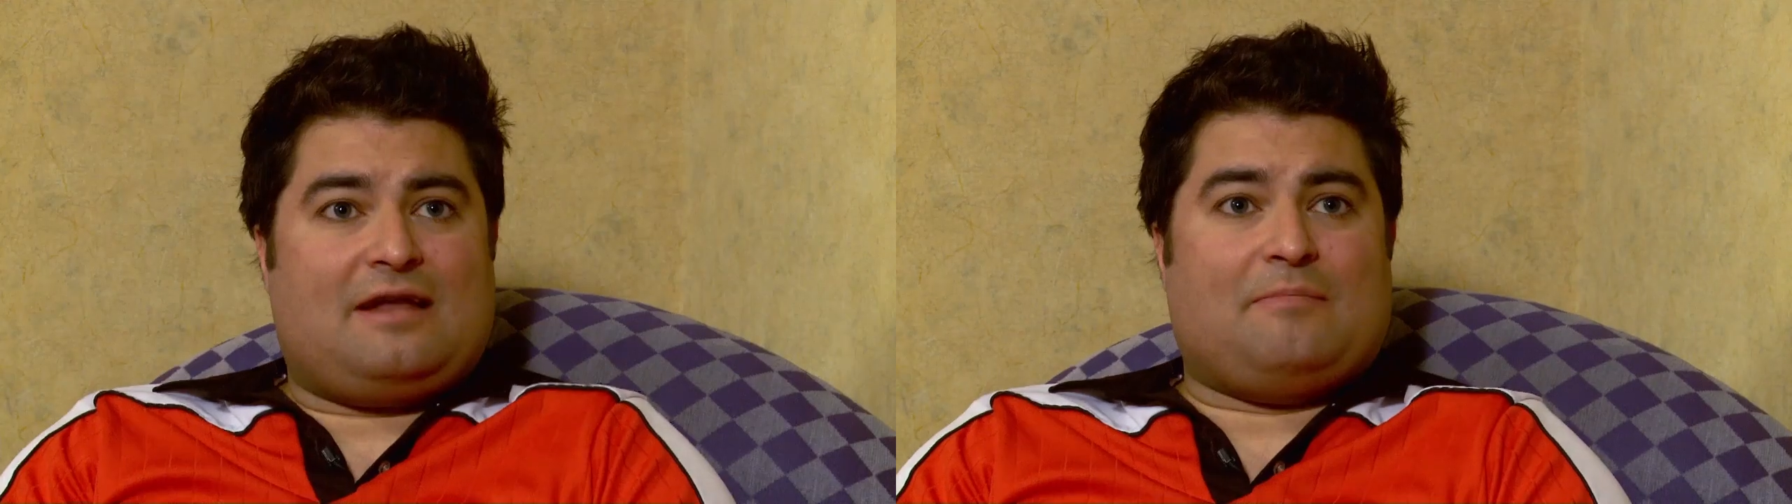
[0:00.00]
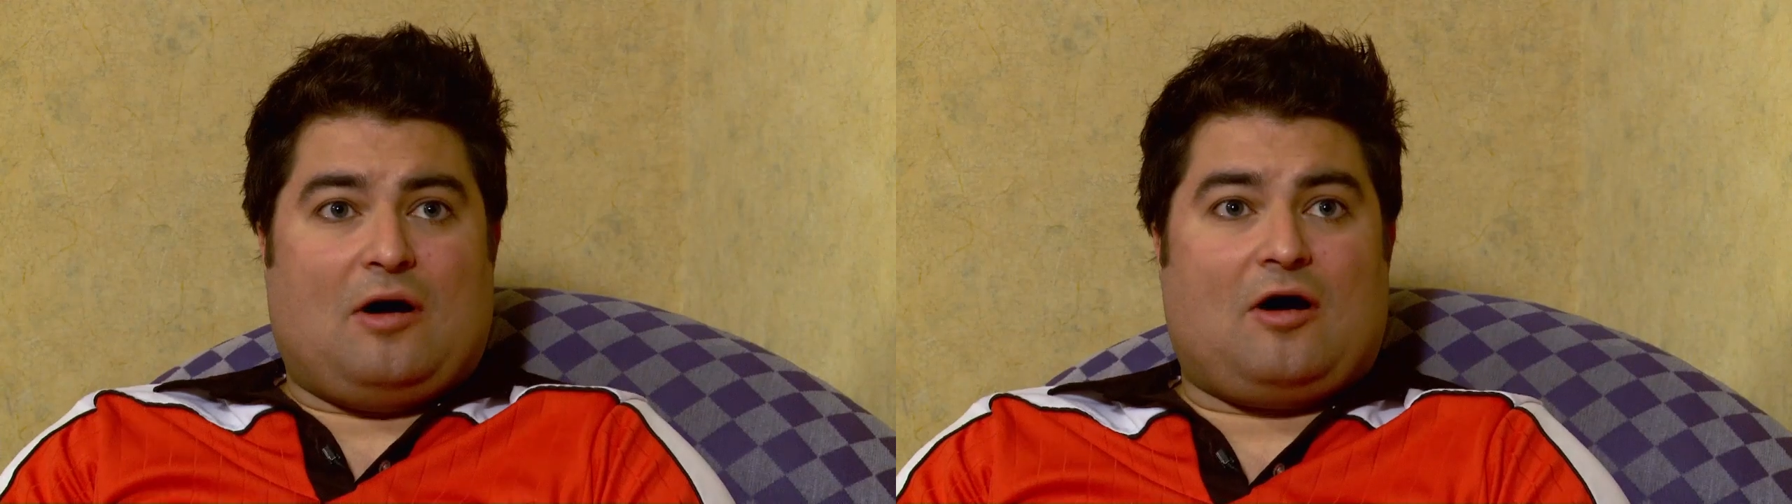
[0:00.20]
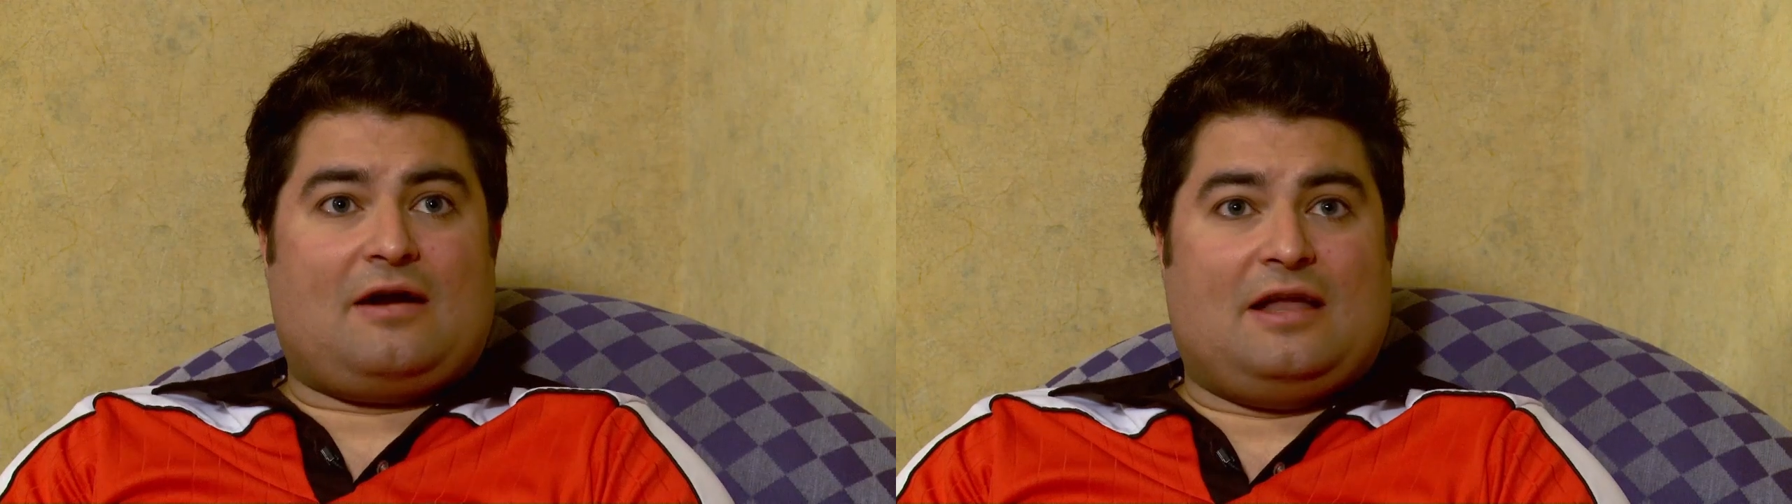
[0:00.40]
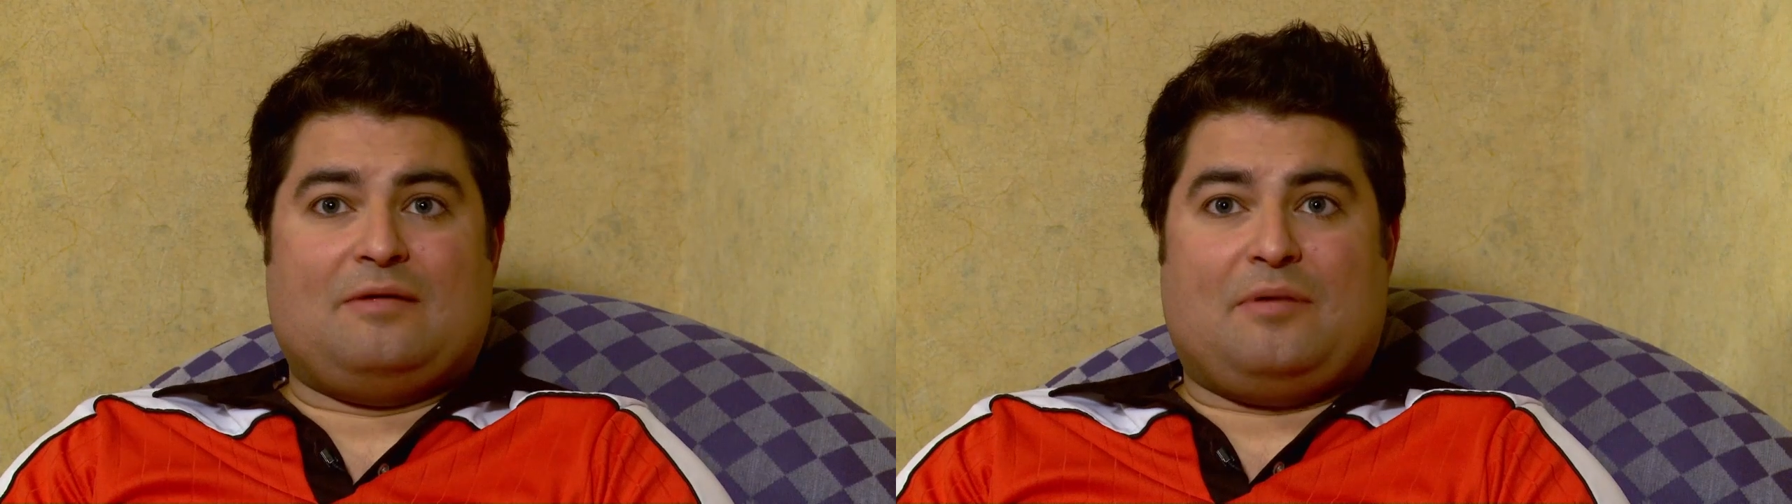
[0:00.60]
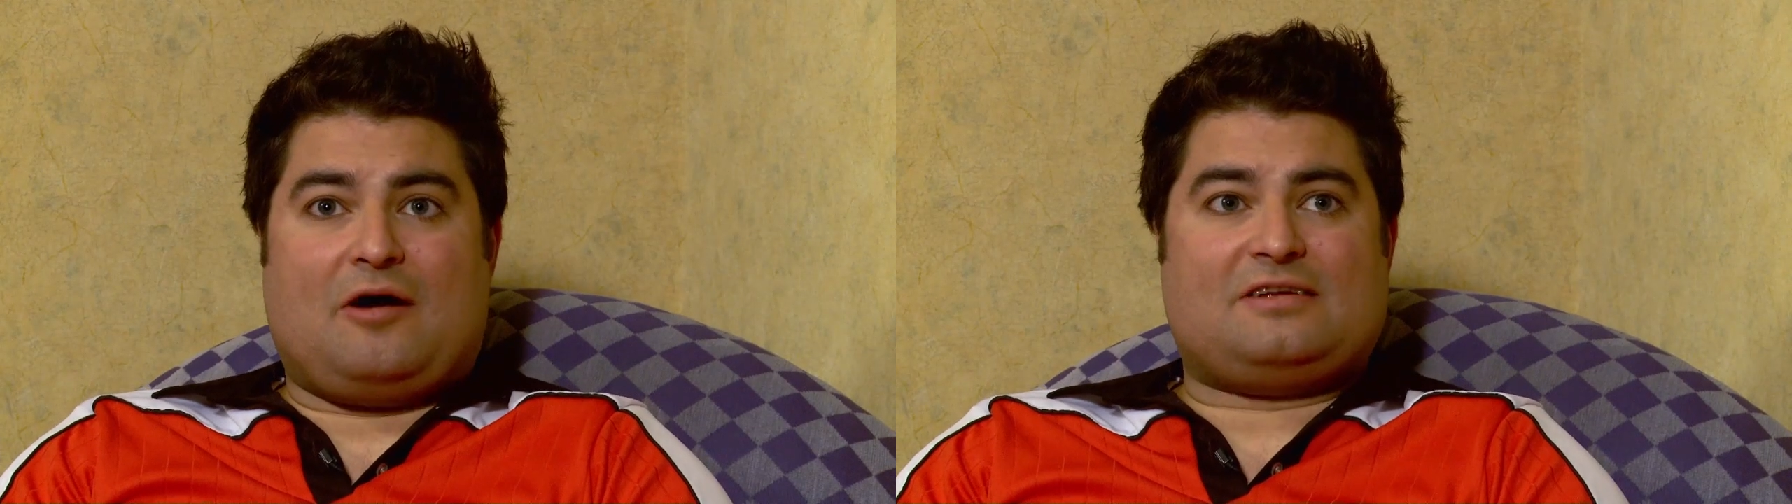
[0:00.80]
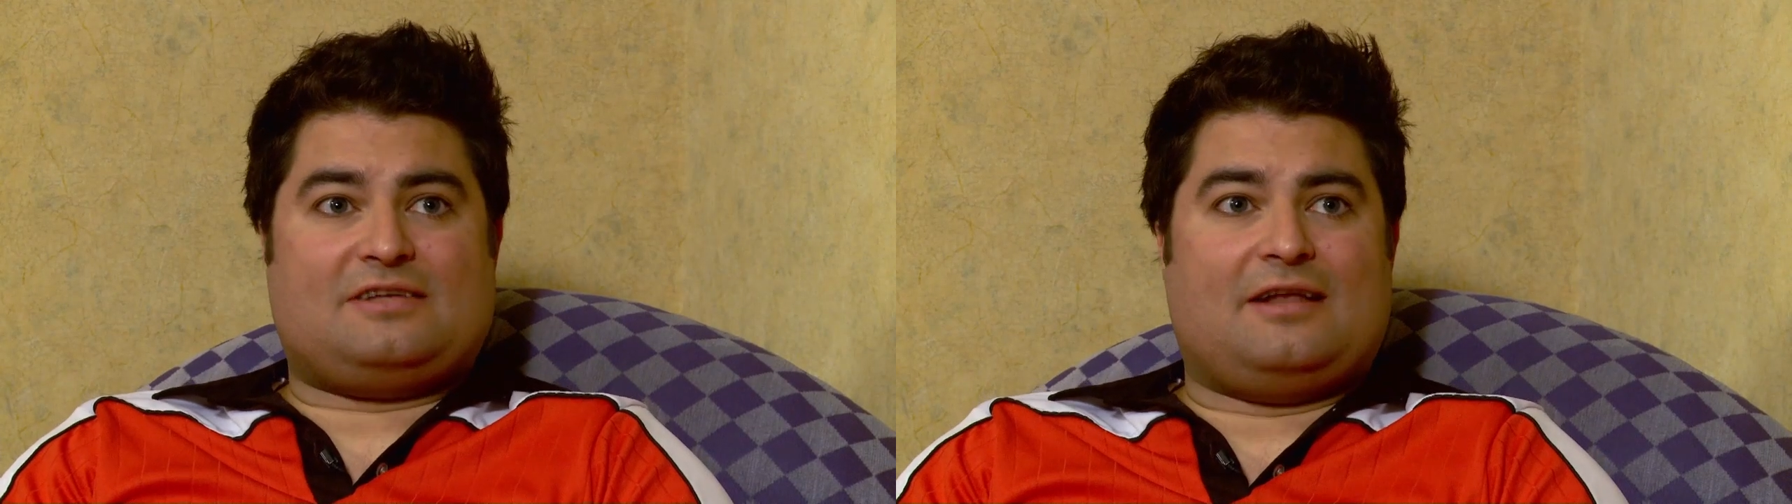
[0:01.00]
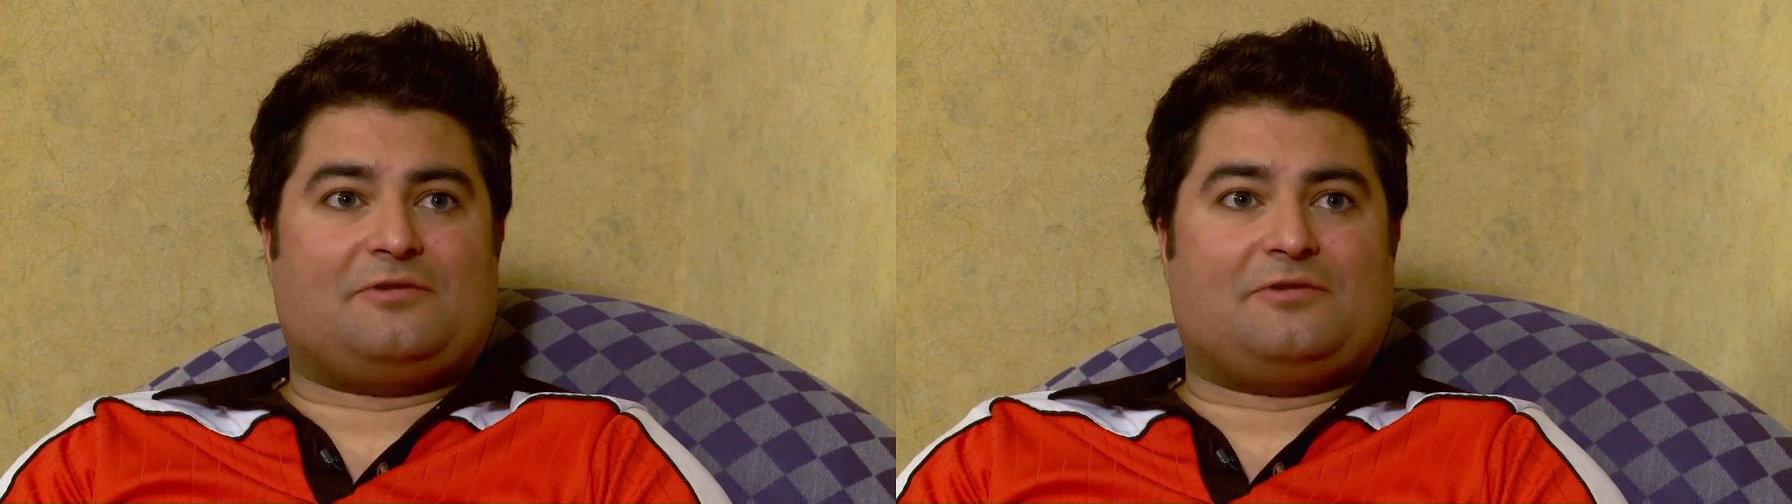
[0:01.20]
at a bar, and the bar said